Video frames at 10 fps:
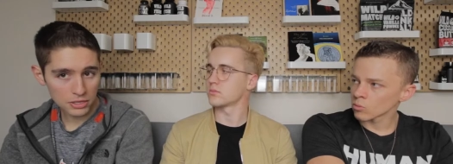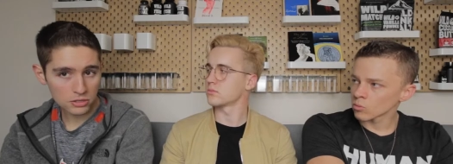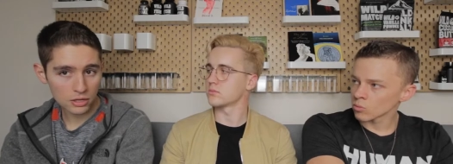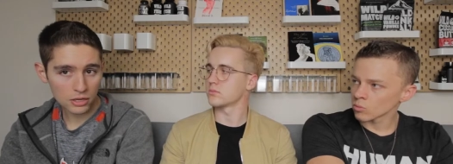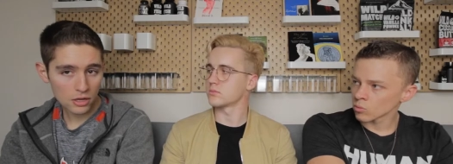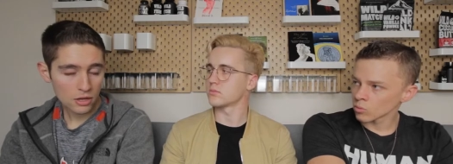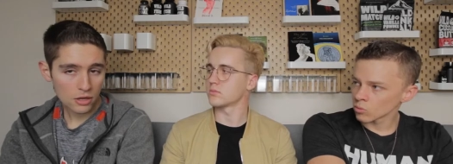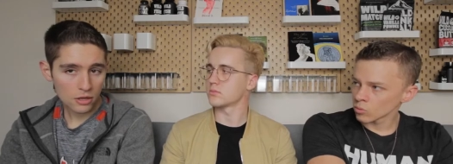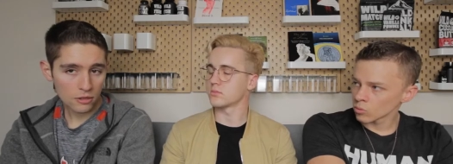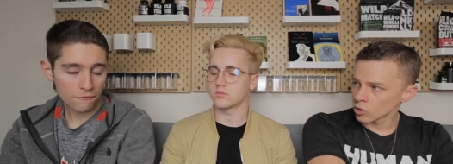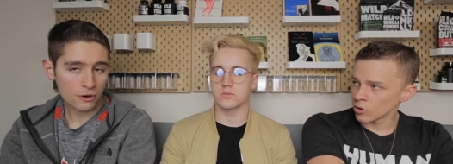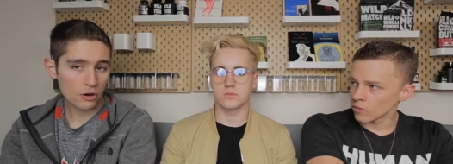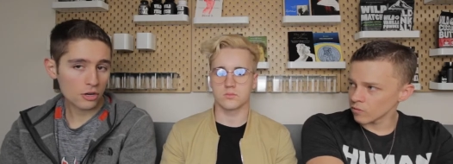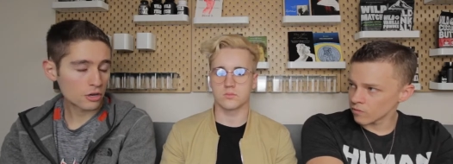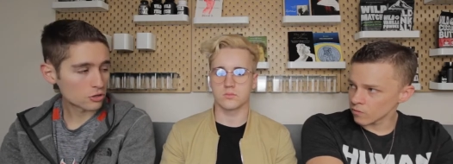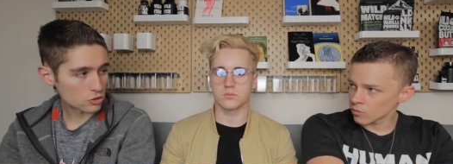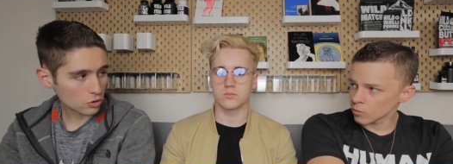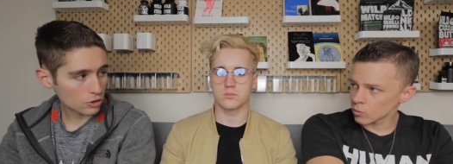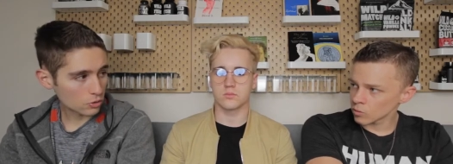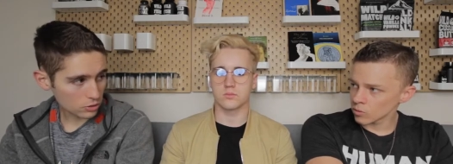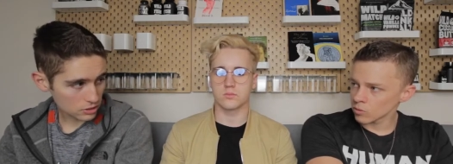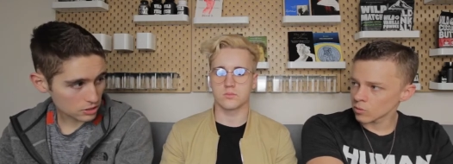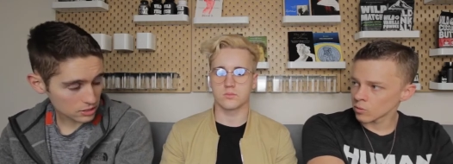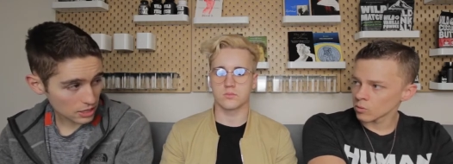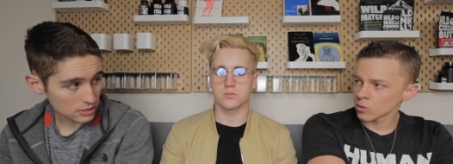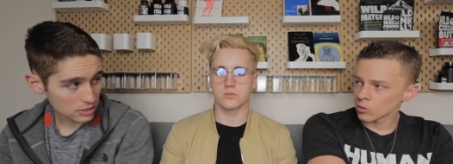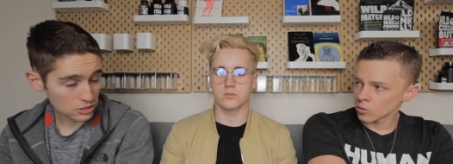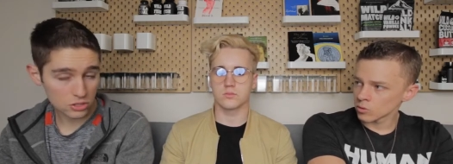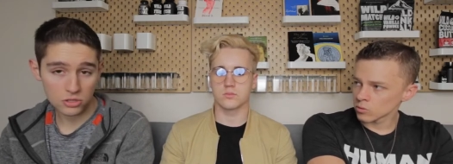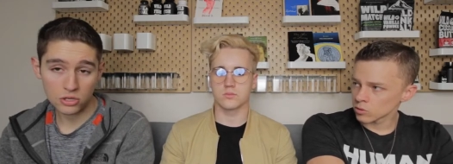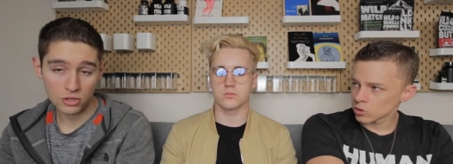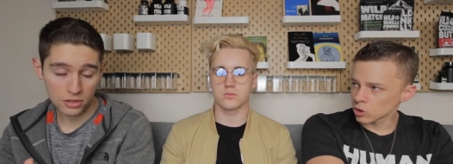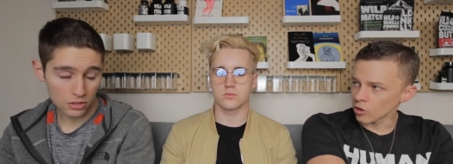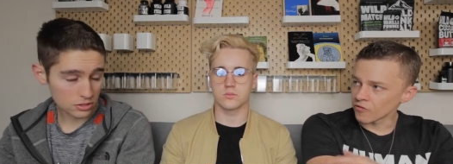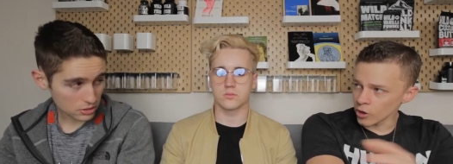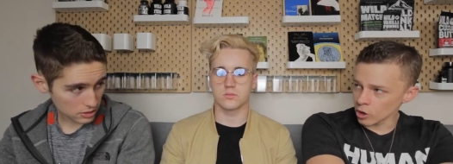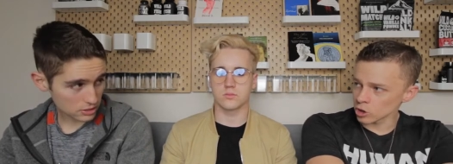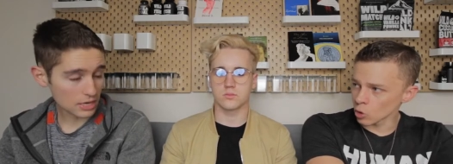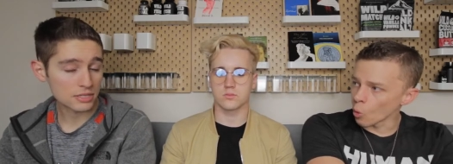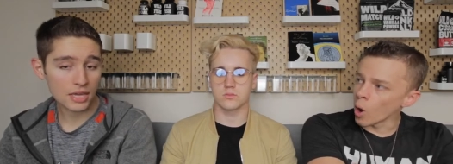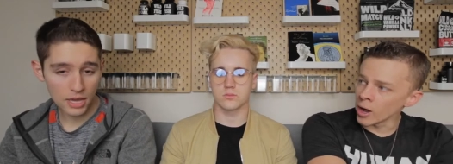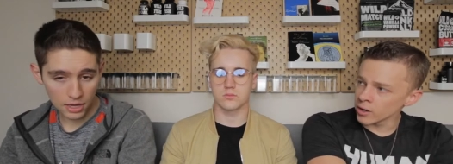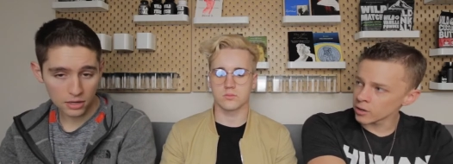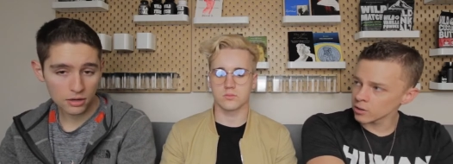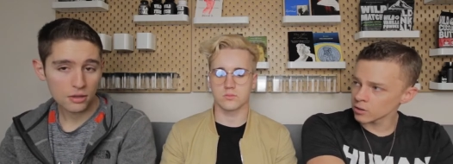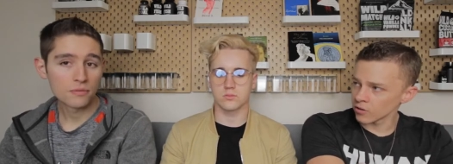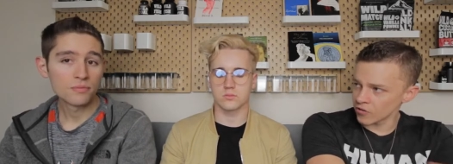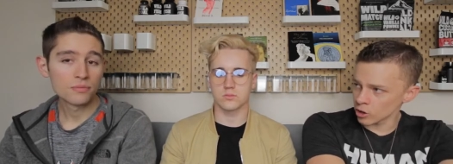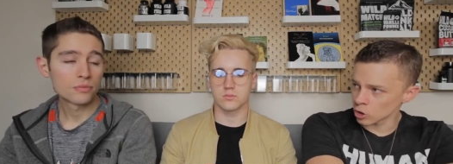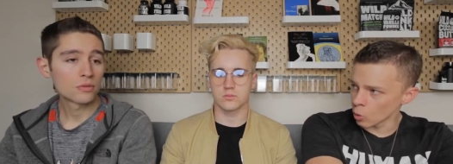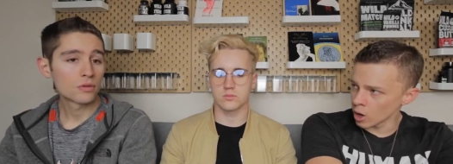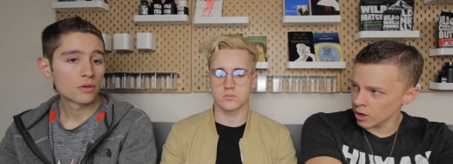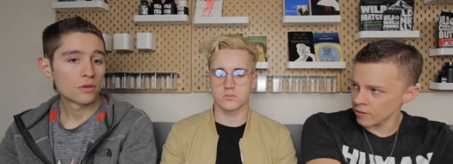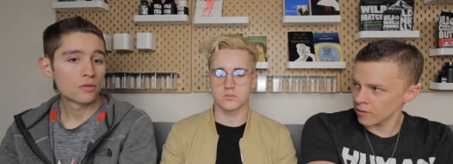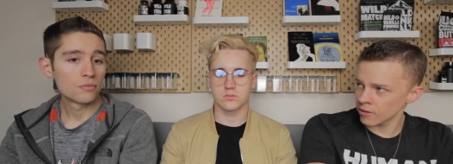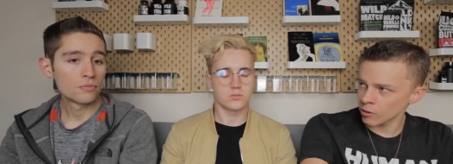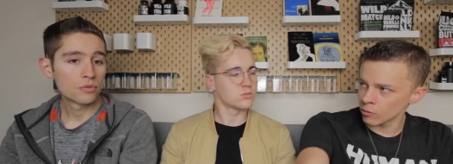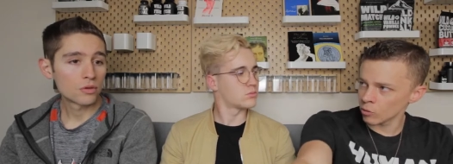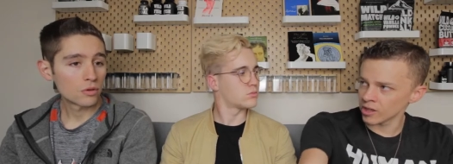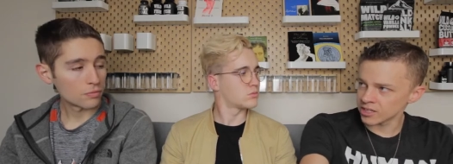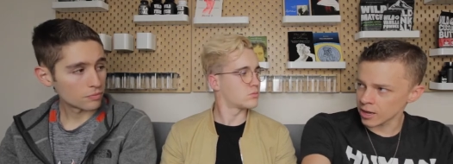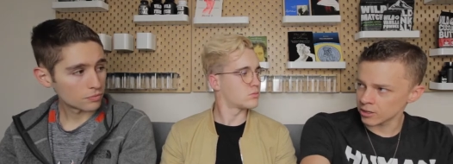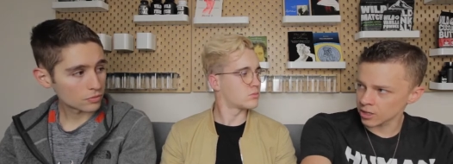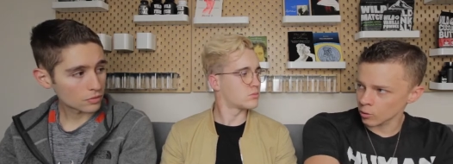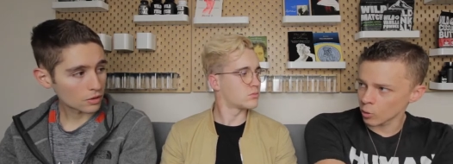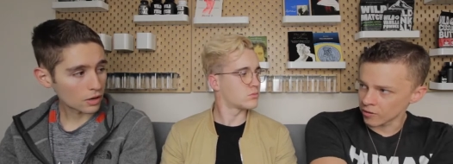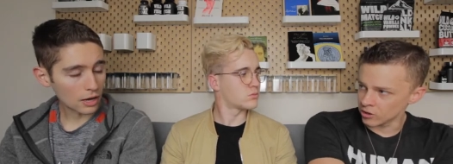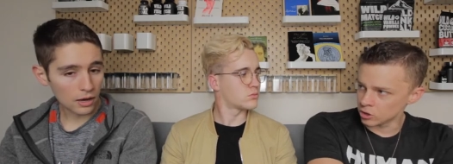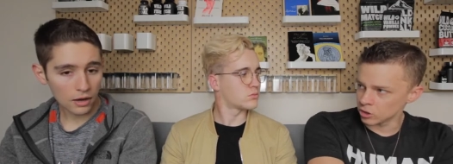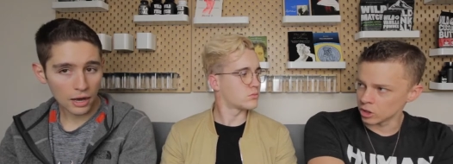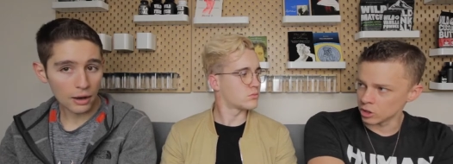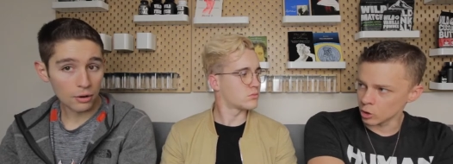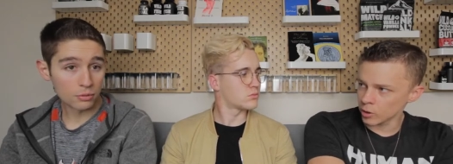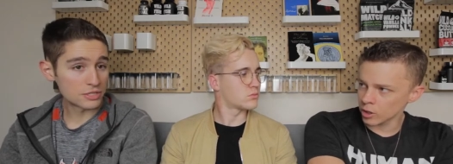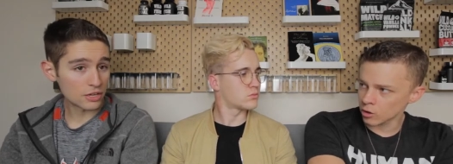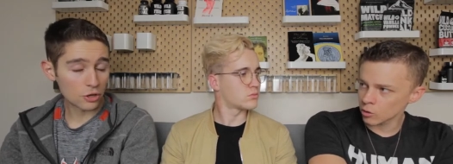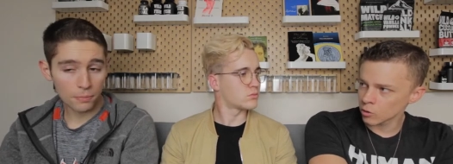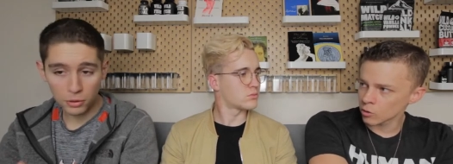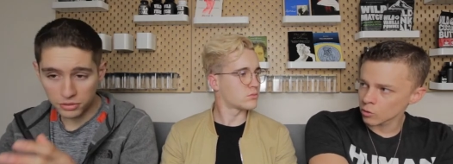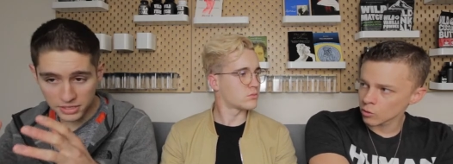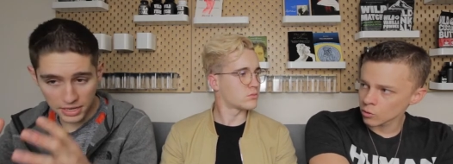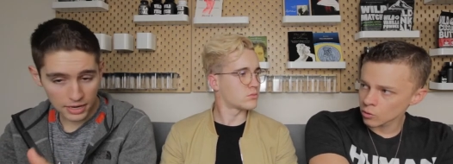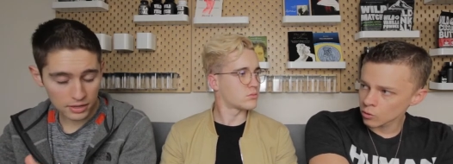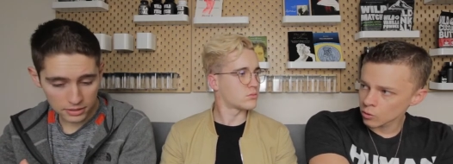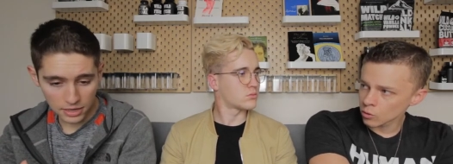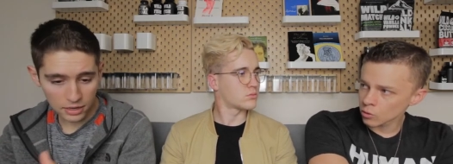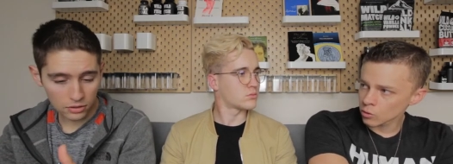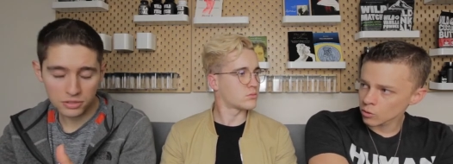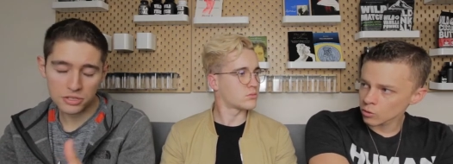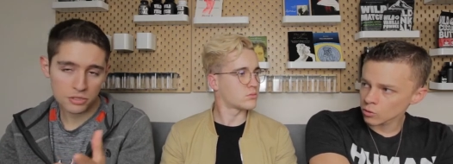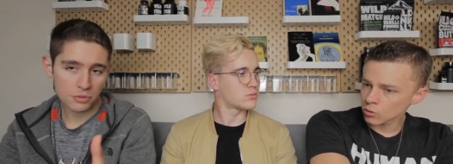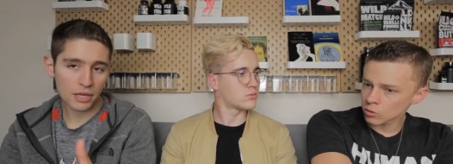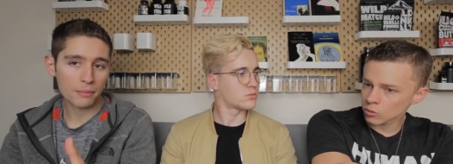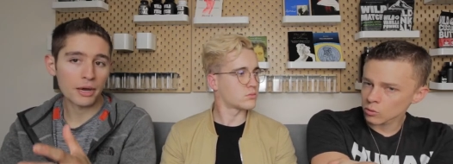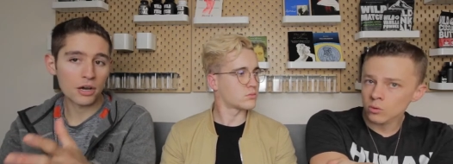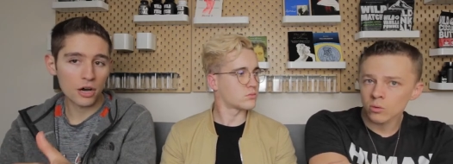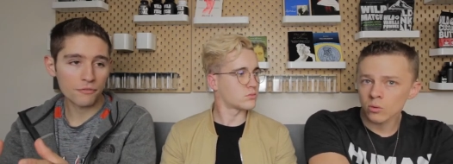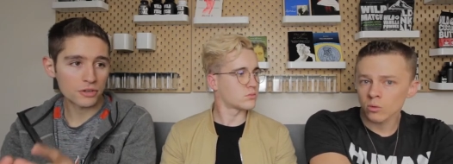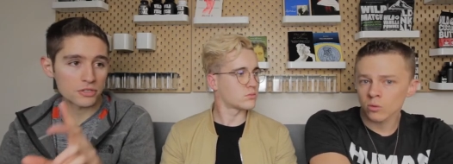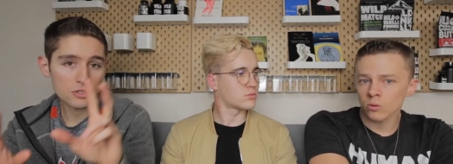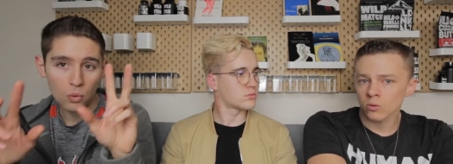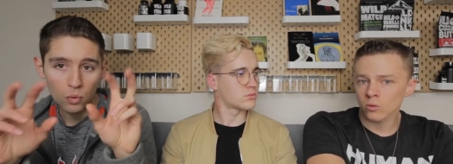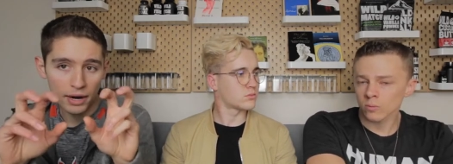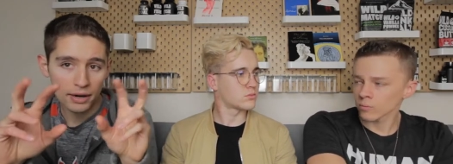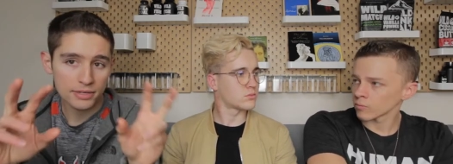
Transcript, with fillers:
Speaker 1: basically the fear can control you or the success stands. So the, fear is the one. Can.
Speaker 2: The fear is a one, and, and the ten is like what the. the I would say or? they're
Speaker 1: both ten out of ten. Excuse me. Like my confidence is a one out